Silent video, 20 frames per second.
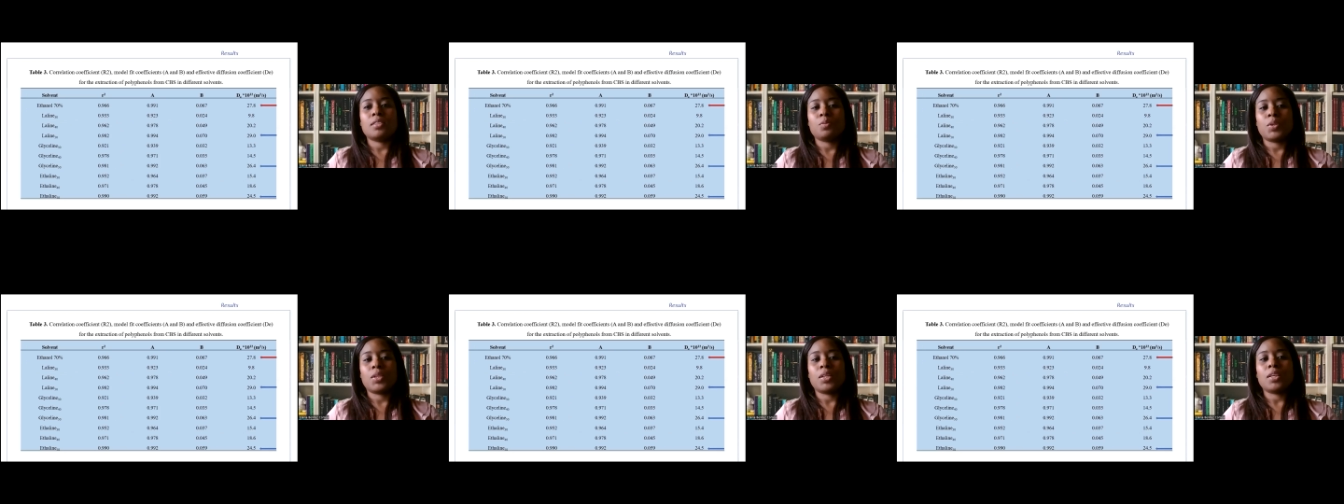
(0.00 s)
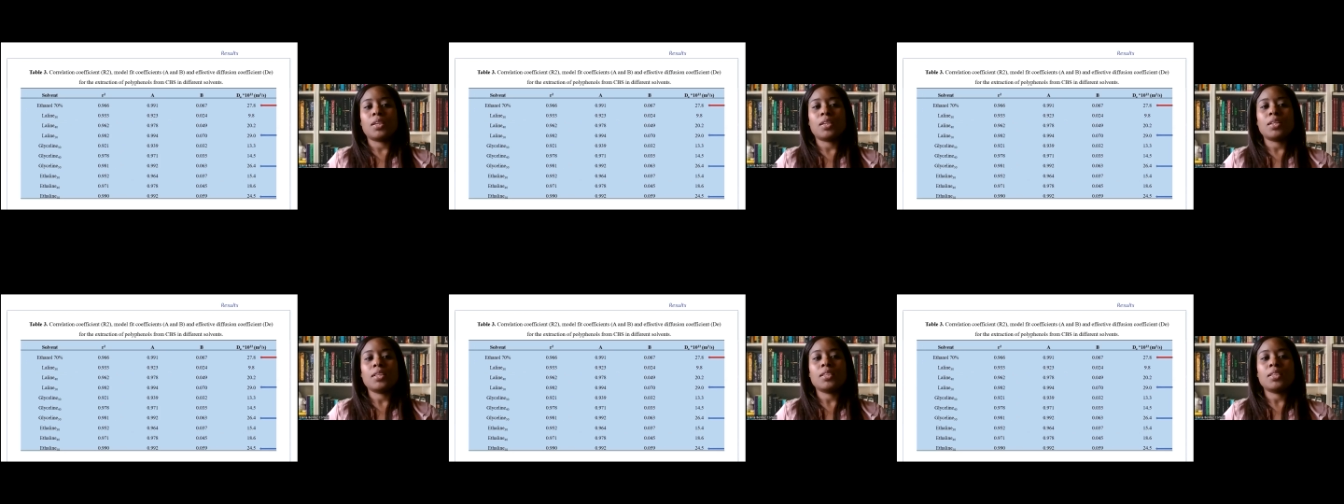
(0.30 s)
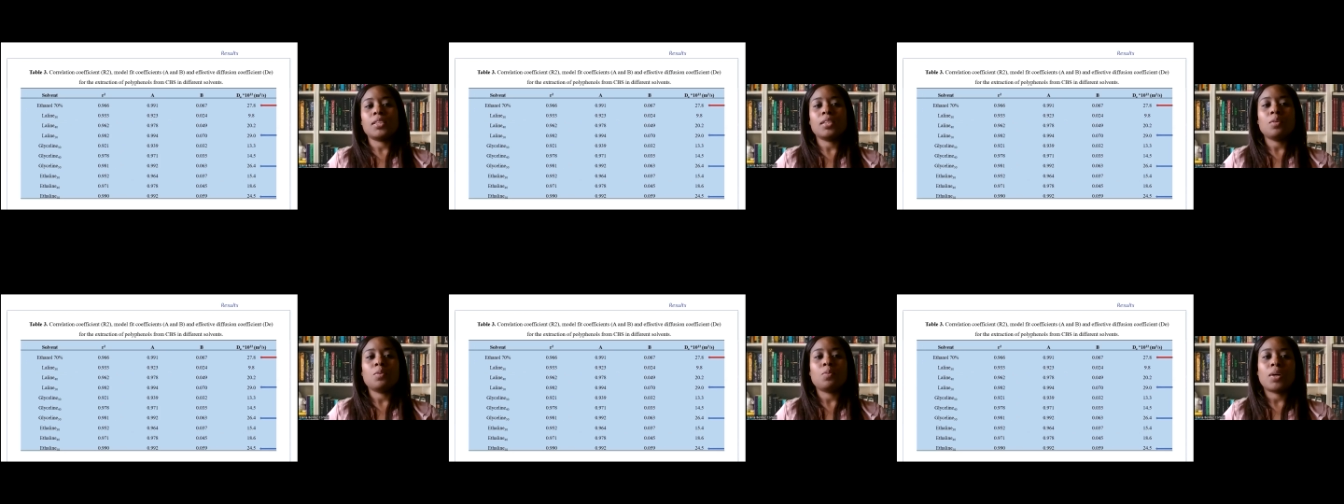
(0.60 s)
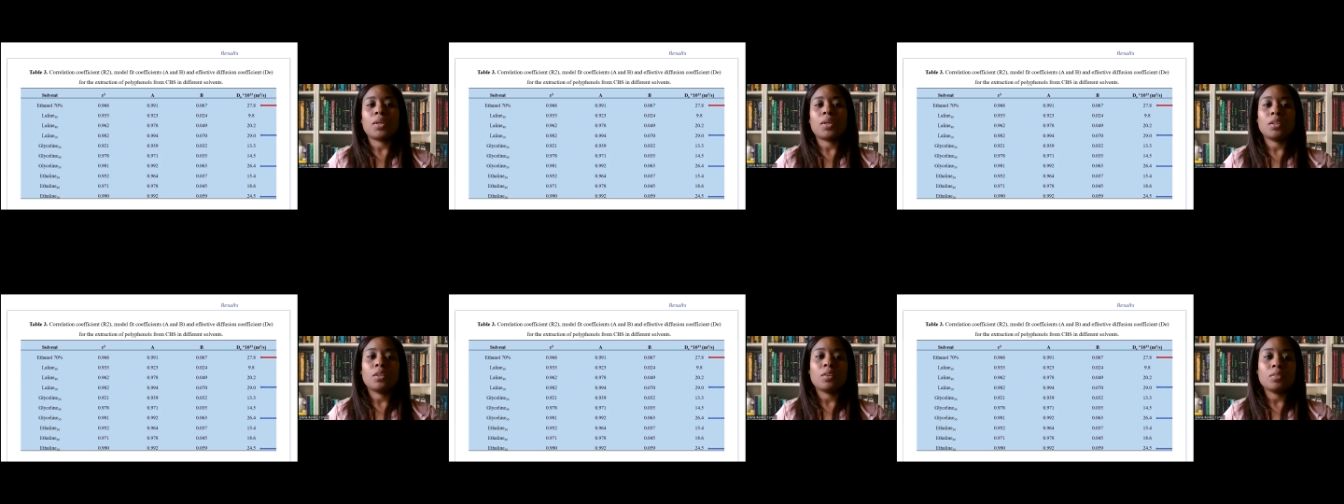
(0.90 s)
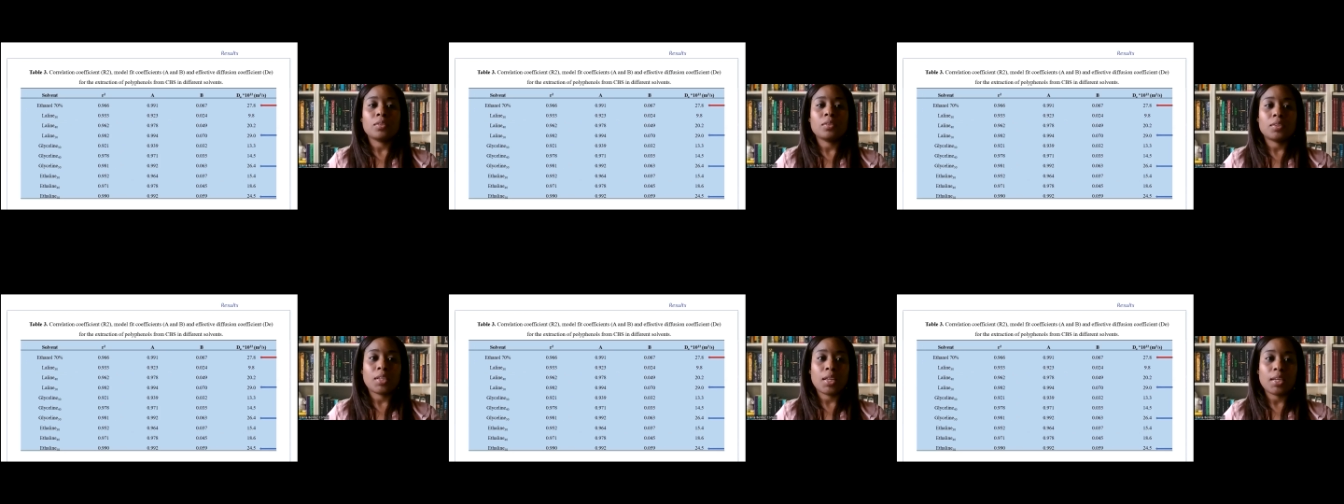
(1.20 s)
with increasing water
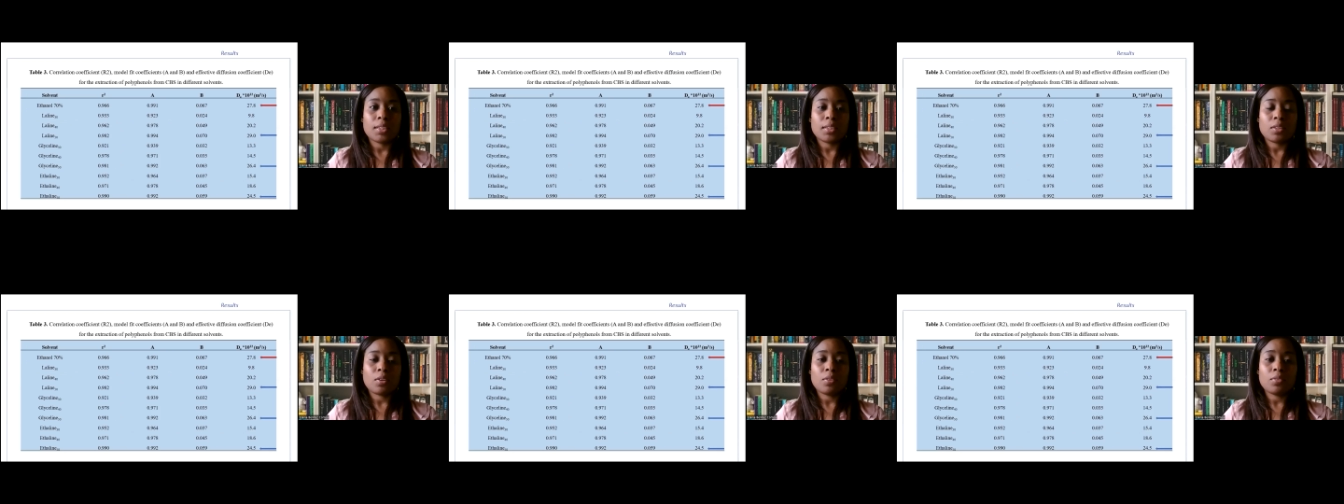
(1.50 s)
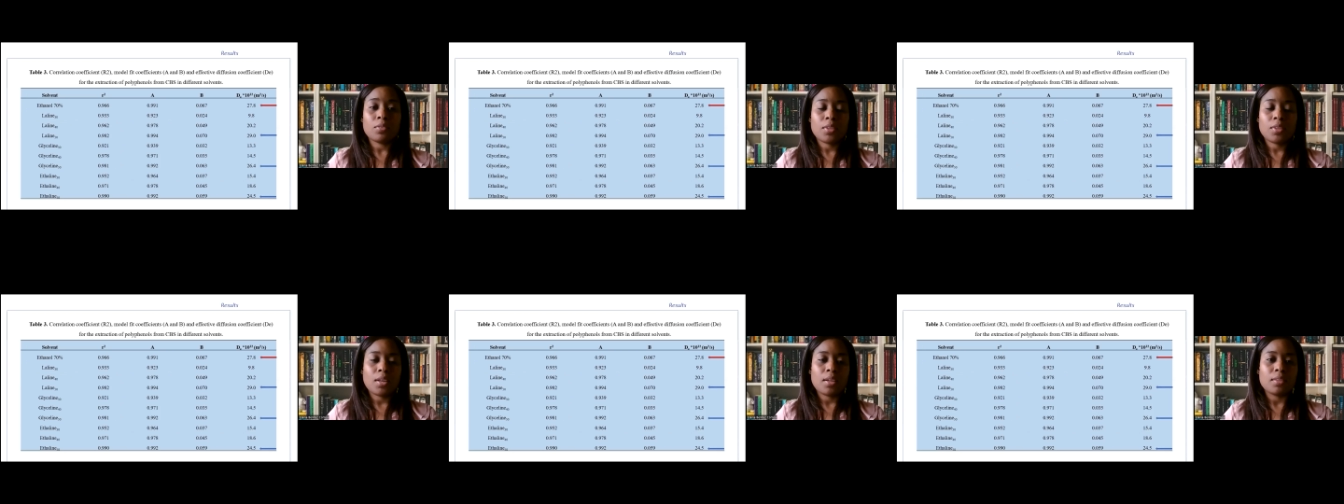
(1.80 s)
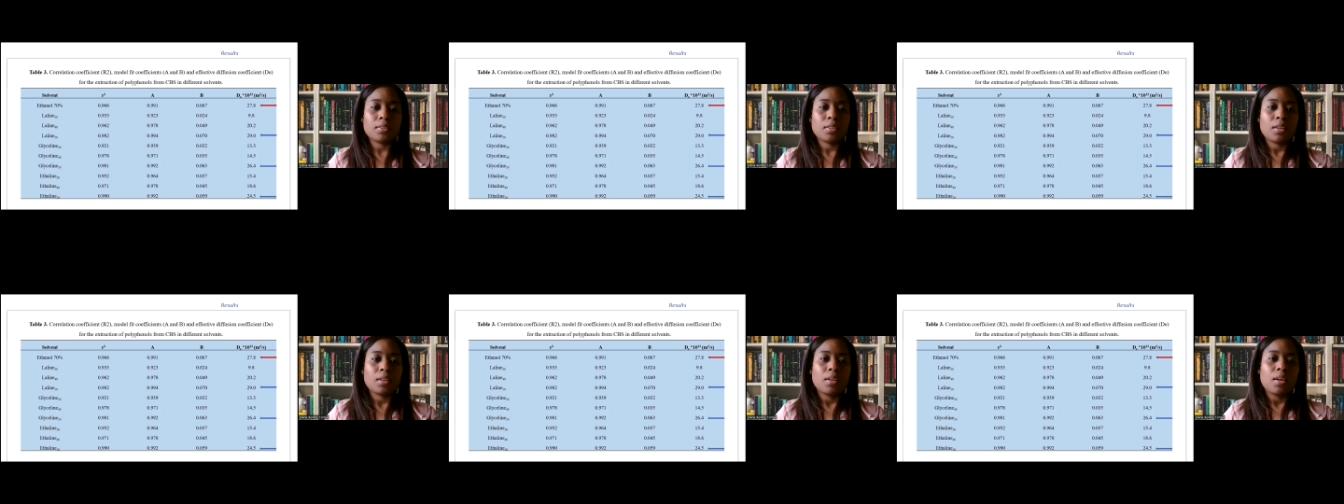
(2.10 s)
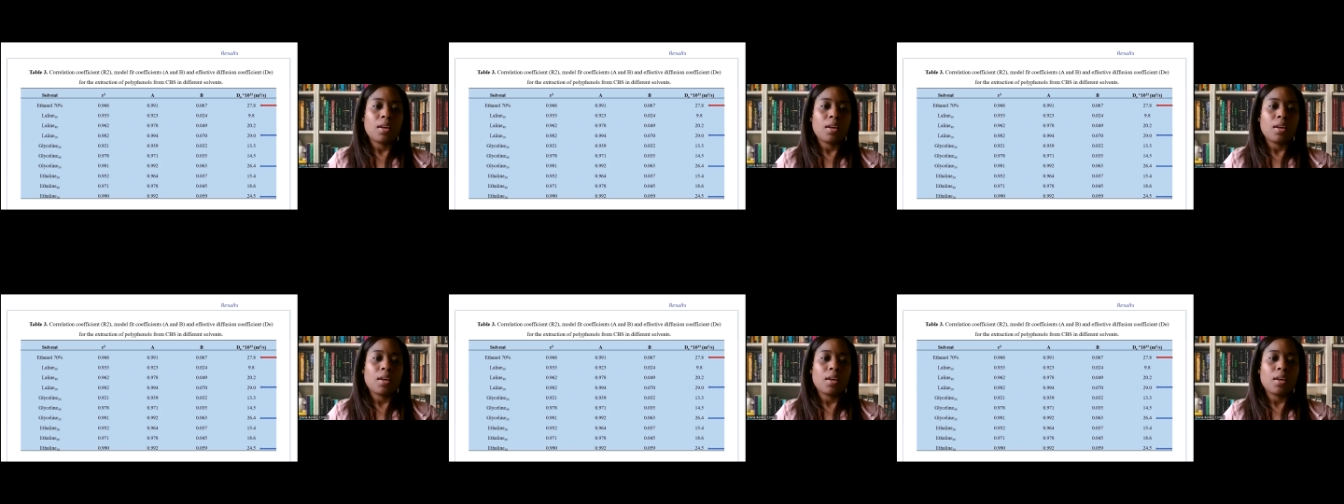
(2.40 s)
content,